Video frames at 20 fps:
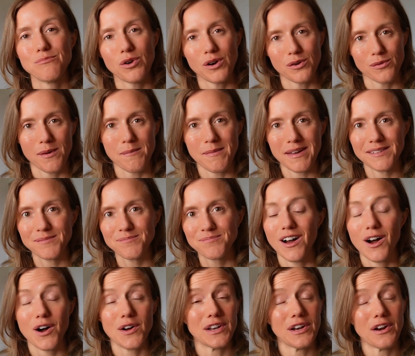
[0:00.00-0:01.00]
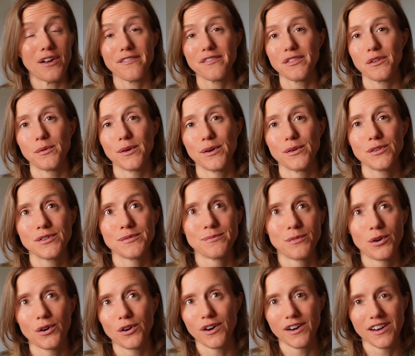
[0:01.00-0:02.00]
more women on and off the road
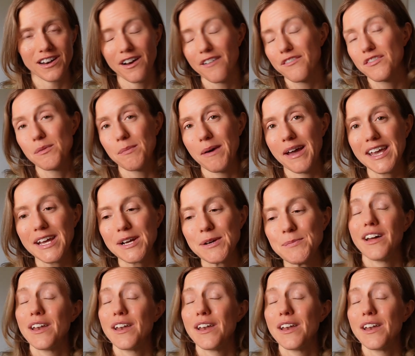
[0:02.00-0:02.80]
or on and off the bike.